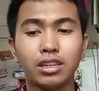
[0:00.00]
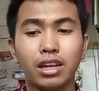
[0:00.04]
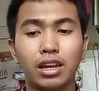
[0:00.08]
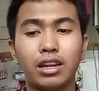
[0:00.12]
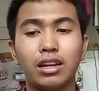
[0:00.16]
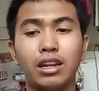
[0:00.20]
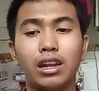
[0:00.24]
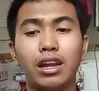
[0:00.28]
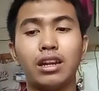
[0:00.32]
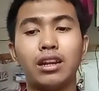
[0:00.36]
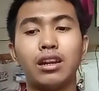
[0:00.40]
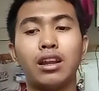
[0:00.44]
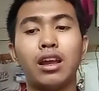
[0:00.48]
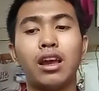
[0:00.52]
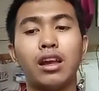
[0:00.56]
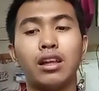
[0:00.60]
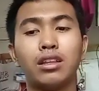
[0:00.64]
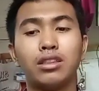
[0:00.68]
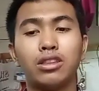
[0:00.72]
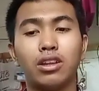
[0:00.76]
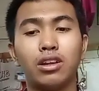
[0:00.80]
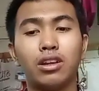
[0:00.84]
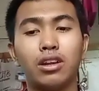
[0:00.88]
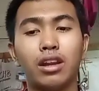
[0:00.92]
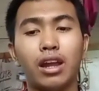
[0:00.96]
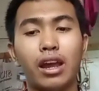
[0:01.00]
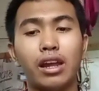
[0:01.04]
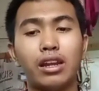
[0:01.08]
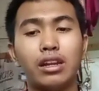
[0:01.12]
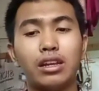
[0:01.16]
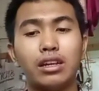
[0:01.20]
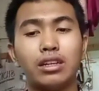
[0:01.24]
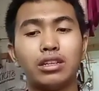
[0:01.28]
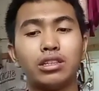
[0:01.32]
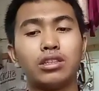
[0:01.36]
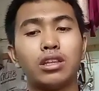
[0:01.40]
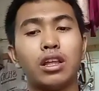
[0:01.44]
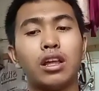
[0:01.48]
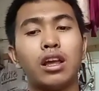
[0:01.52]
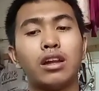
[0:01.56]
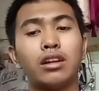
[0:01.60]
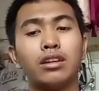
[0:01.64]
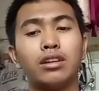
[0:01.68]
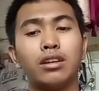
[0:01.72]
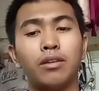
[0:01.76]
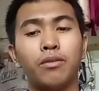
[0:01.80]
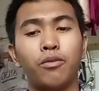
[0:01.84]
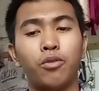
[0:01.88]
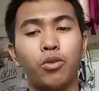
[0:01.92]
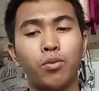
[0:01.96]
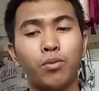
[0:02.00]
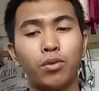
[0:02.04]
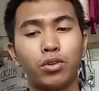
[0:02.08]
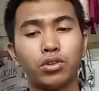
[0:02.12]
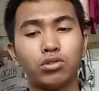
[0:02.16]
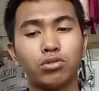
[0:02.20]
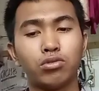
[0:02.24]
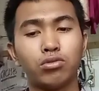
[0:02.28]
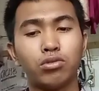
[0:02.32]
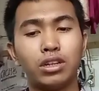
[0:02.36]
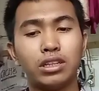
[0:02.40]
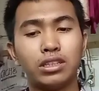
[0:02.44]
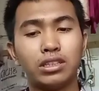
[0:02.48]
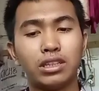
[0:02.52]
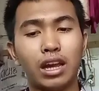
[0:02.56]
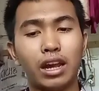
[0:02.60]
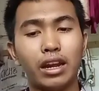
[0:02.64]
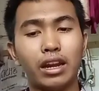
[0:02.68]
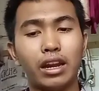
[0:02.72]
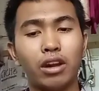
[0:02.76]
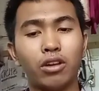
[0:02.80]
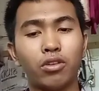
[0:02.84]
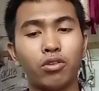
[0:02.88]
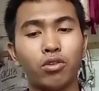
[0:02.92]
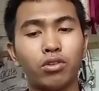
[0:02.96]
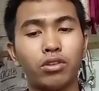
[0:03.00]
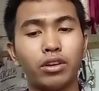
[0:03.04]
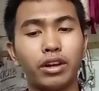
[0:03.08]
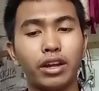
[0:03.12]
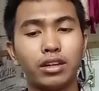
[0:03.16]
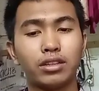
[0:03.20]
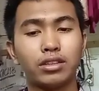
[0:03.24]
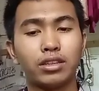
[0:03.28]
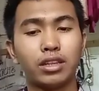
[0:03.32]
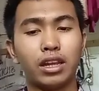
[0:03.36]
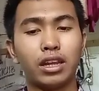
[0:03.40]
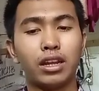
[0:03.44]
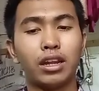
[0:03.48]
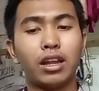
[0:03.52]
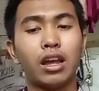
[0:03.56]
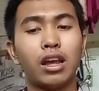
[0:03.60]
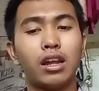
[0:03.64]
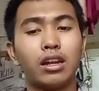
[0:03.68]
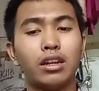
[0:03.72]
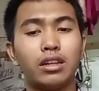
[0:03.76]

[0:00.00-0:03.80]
And then the nine is we must to design and conducting